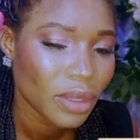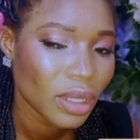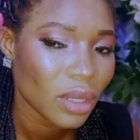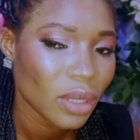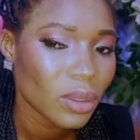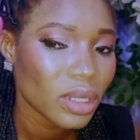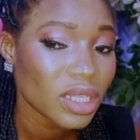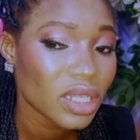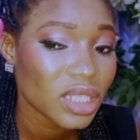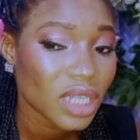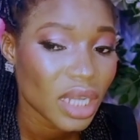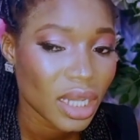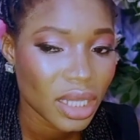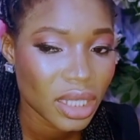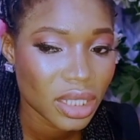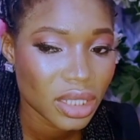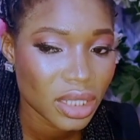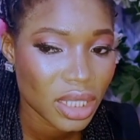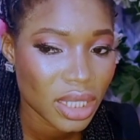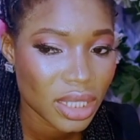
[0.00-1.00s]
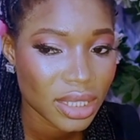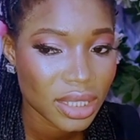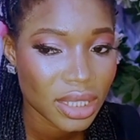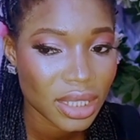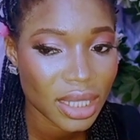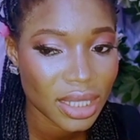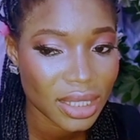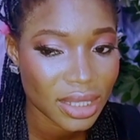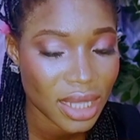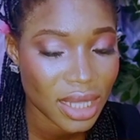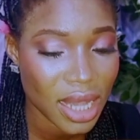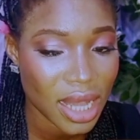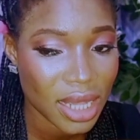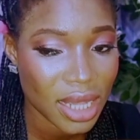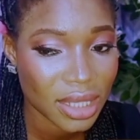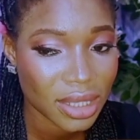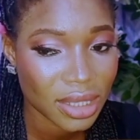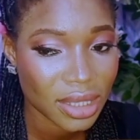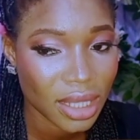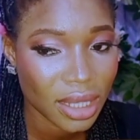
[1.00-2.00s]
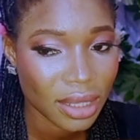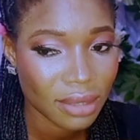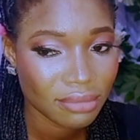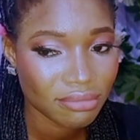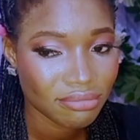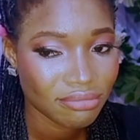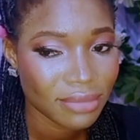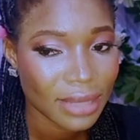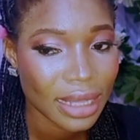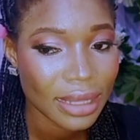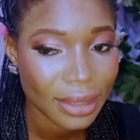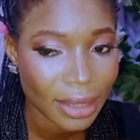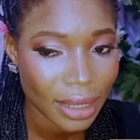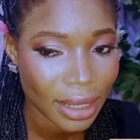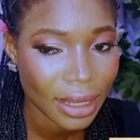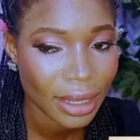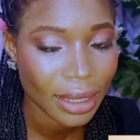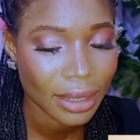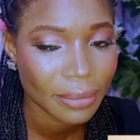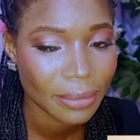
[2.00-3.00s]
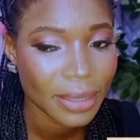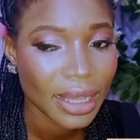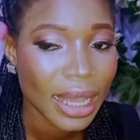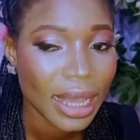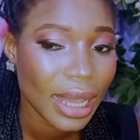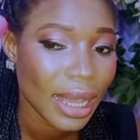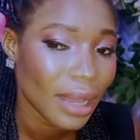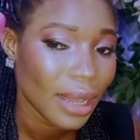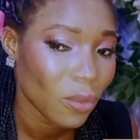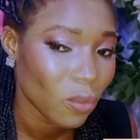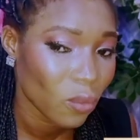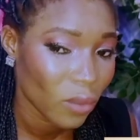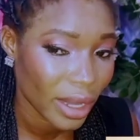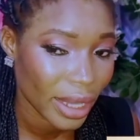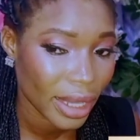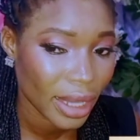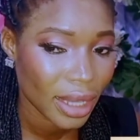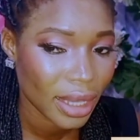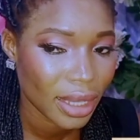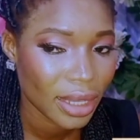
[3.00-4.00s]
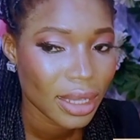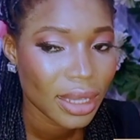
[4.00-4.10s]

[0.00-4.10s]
The only challenge is distance and time and work.